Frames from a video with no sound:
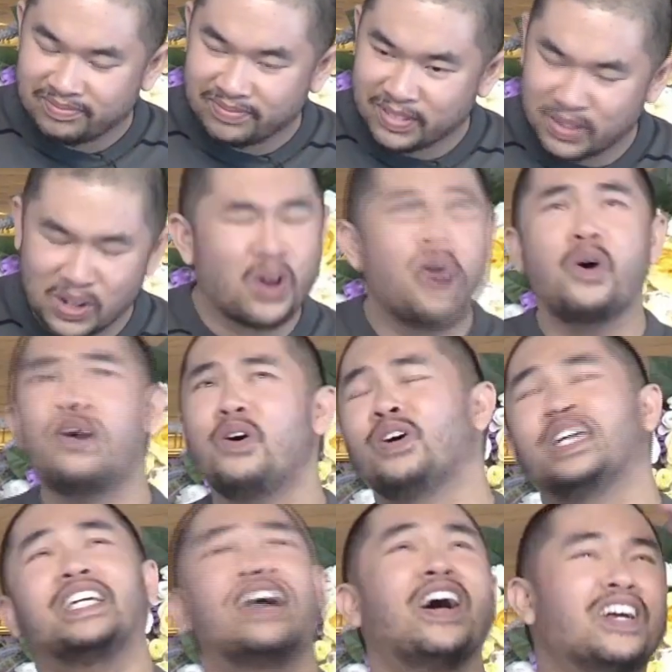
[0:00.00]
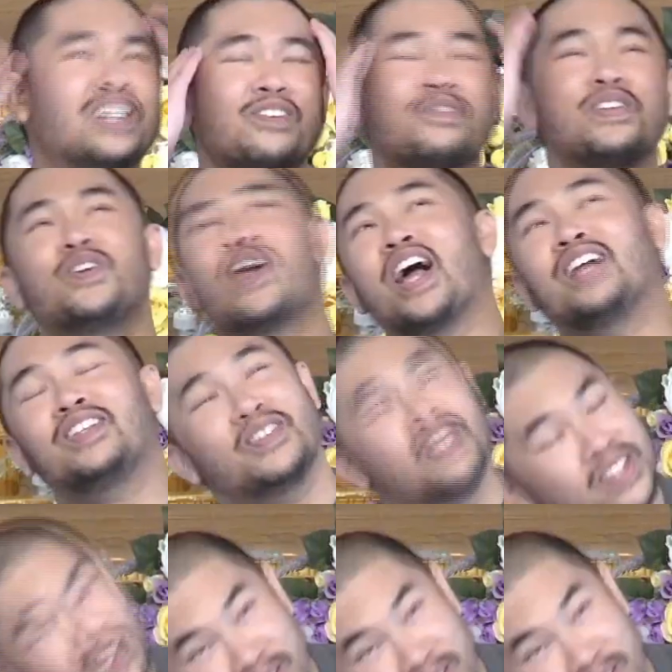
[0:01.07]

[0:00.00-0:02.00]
Right? Oh my God, I'm attracted to this